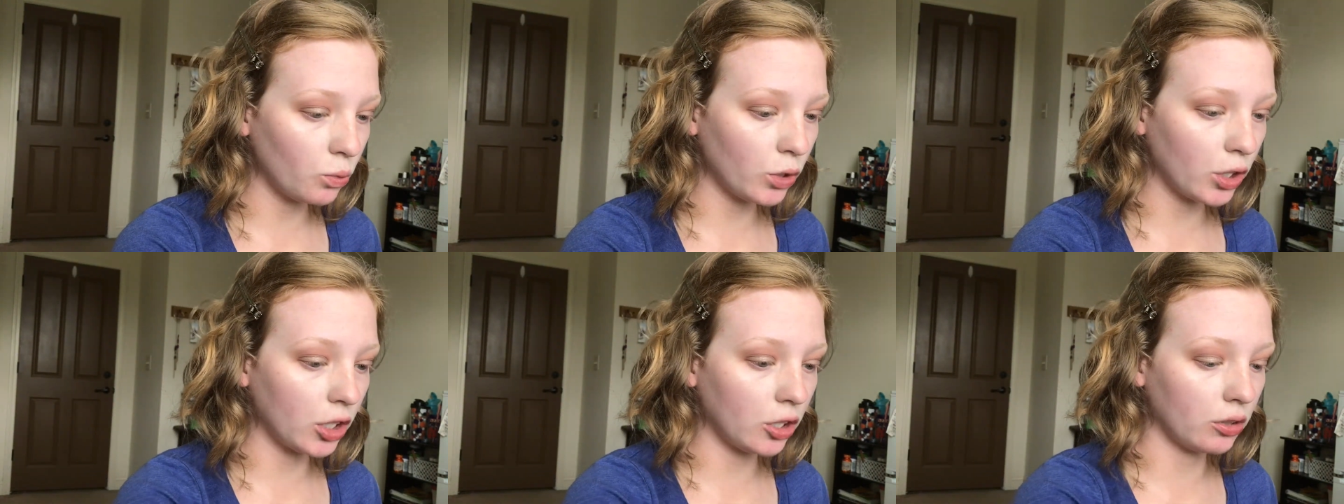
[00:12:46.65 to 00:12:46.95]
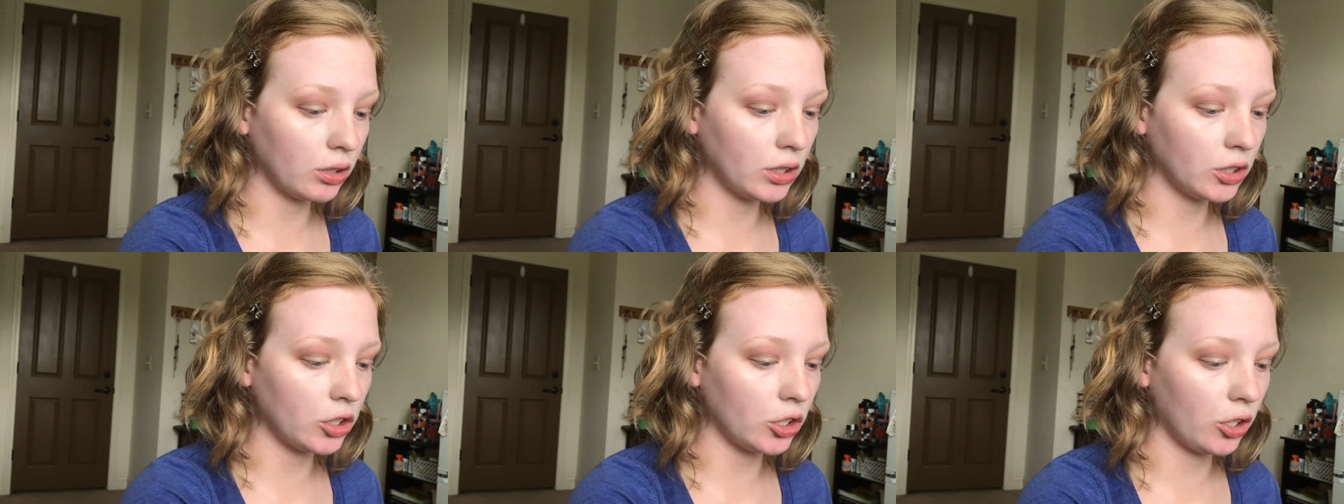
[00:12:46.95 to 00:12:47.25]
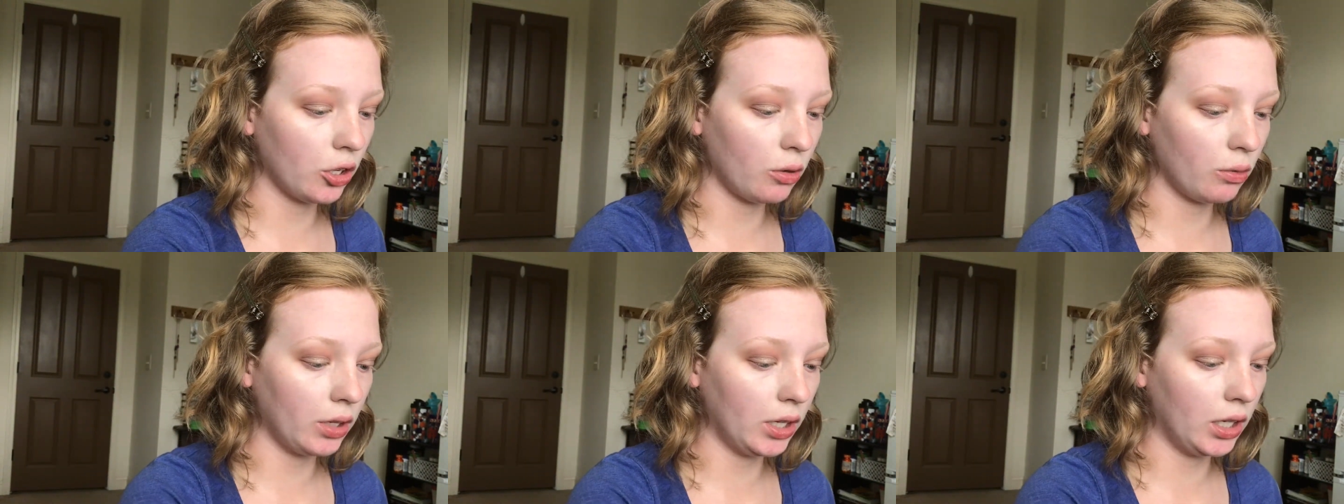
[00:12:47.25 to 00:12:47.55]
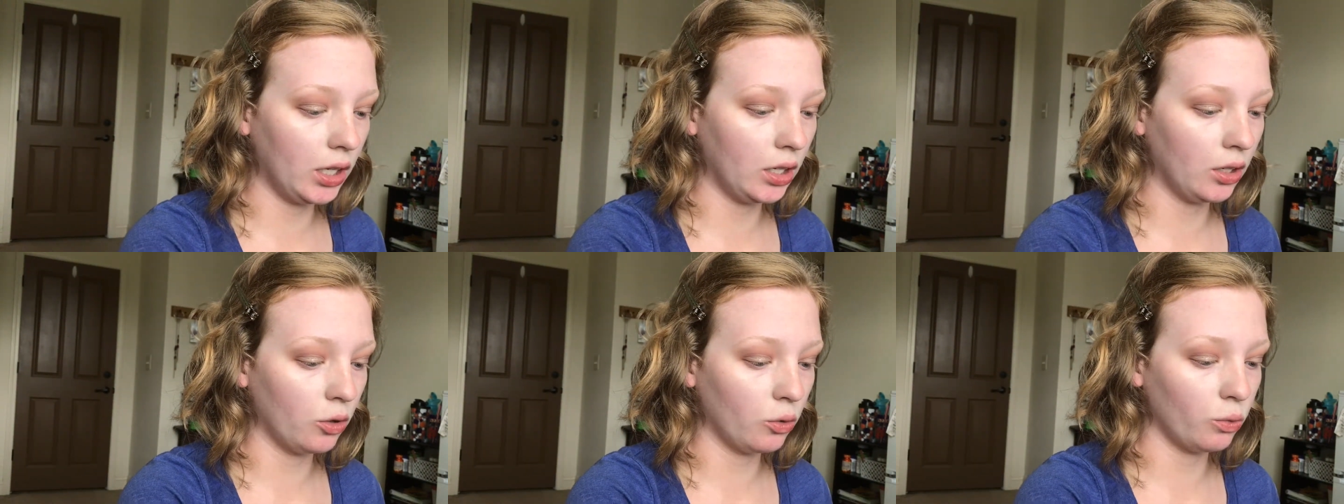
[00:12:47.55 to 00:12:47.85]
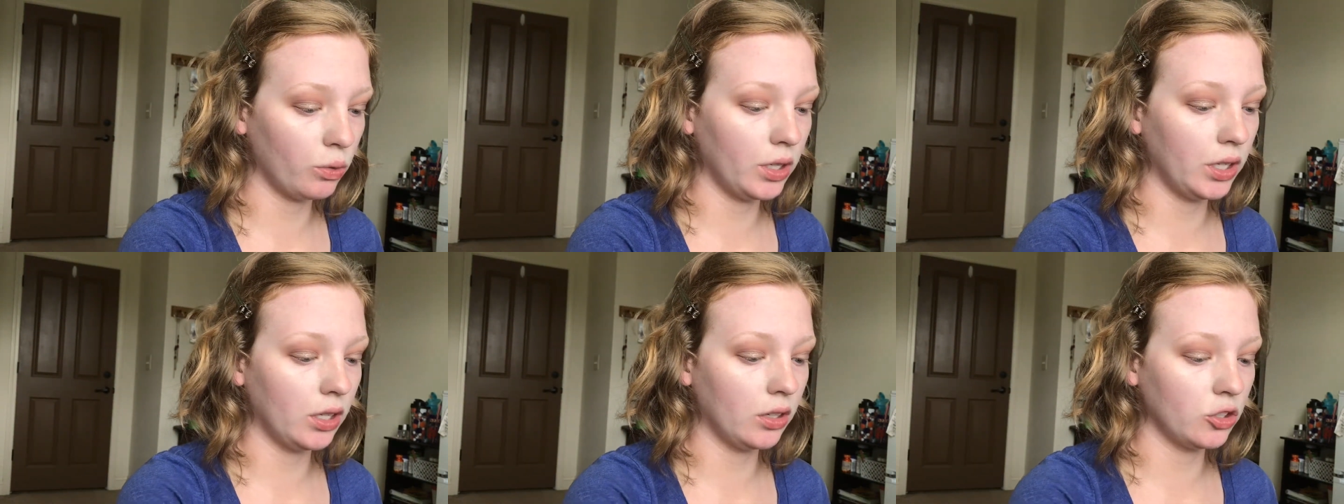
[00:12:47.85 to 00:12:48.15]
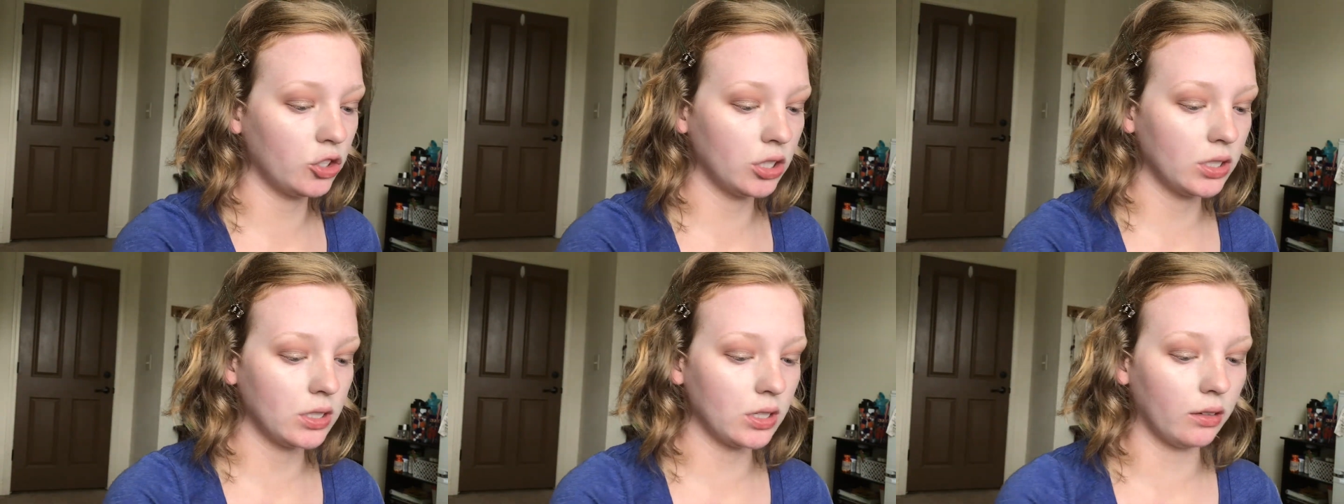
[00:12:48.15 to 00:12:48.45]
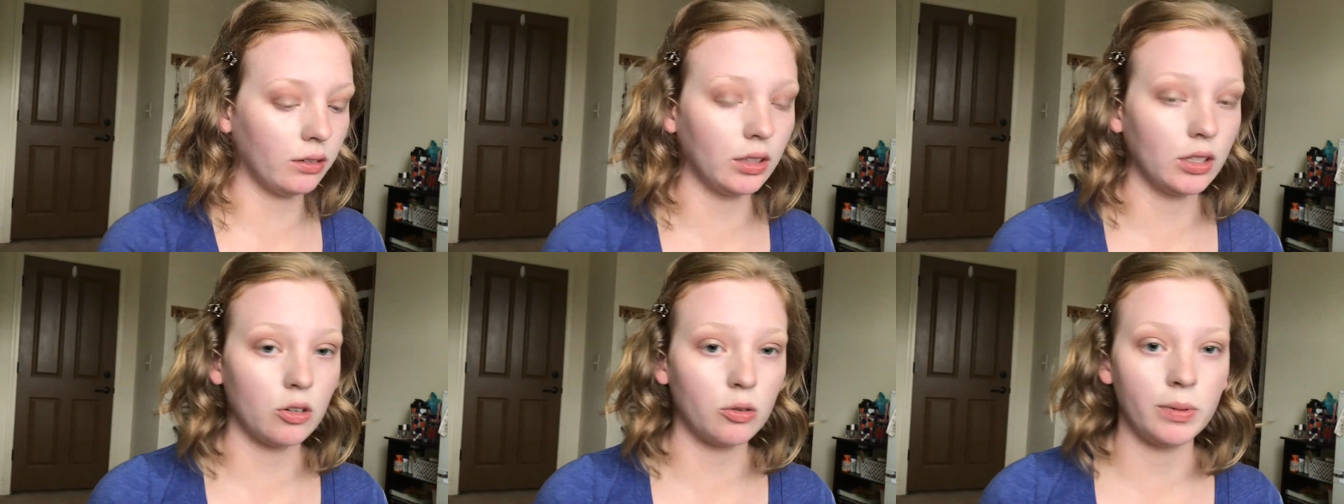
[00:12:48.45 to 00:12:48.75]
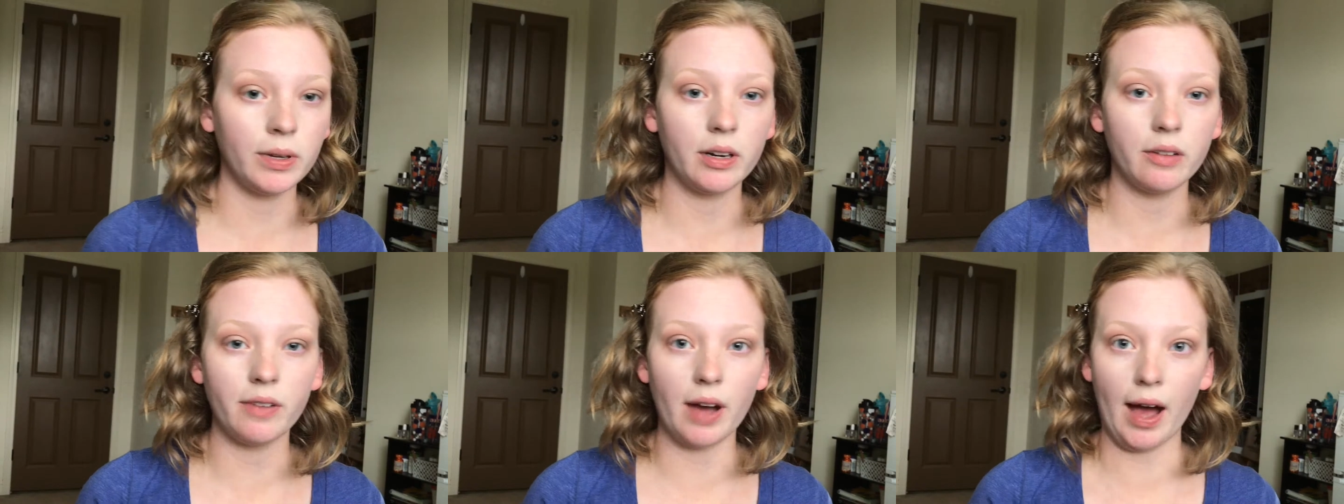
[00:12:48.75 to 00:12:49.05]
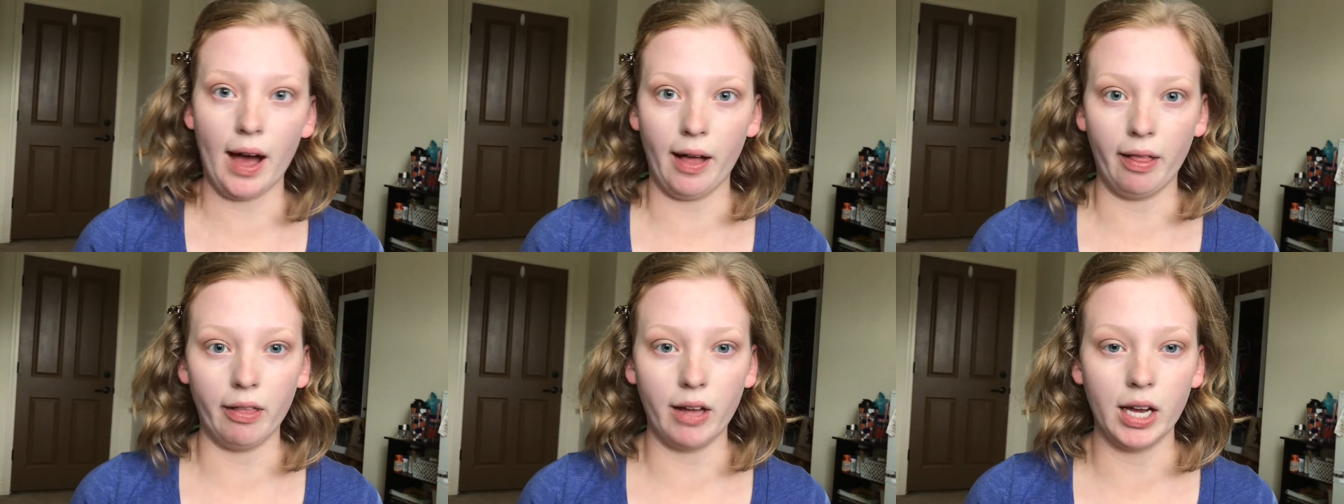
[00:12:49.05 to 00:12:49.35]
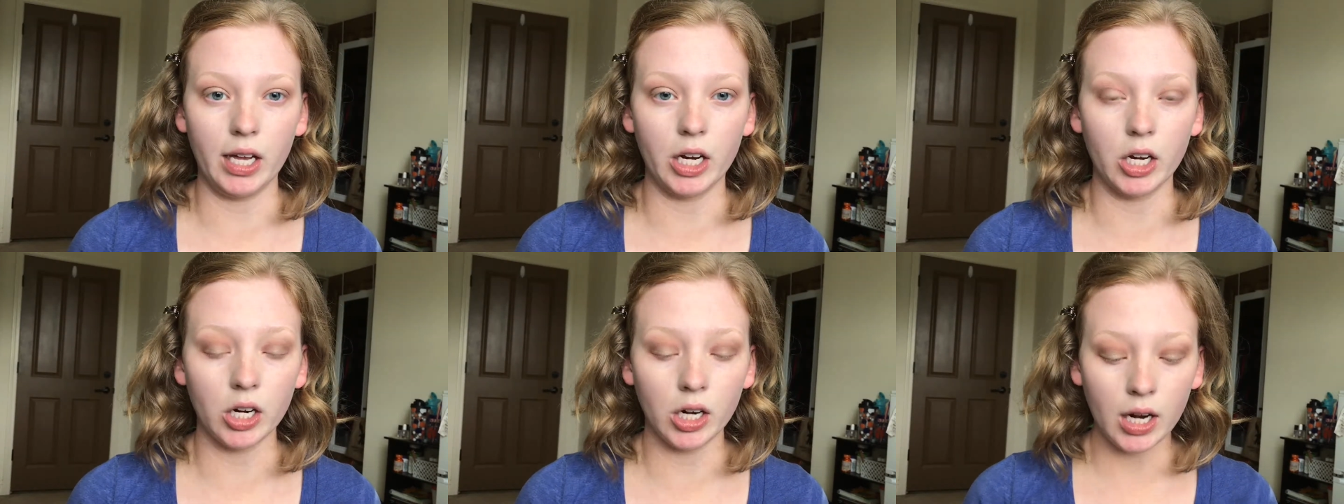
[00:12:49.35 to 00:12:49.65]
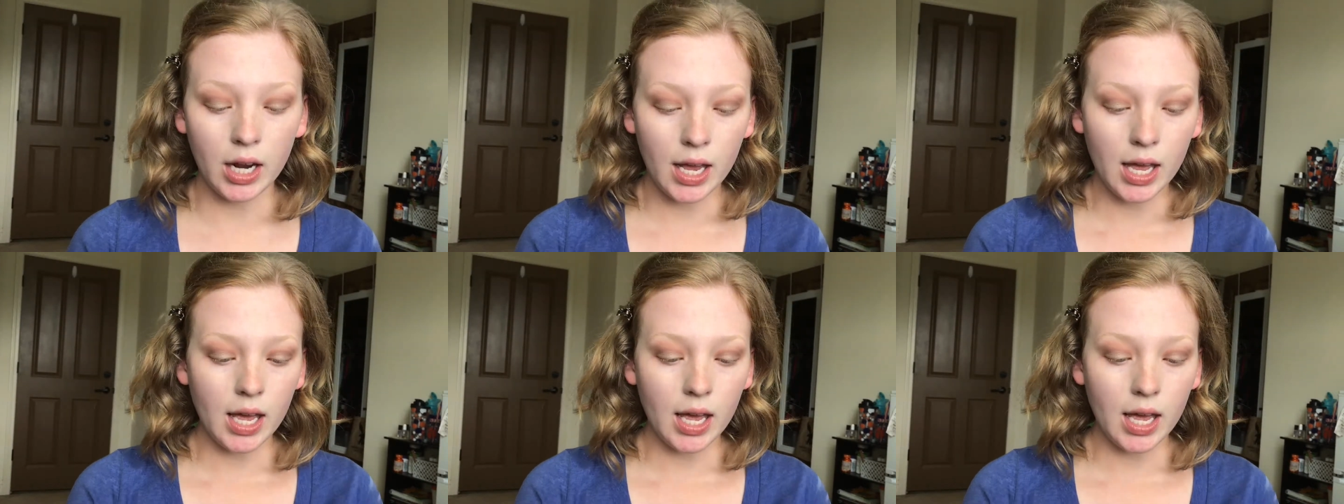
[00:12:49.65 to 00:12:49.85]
we're going to go in with just a little bit of eyeliner.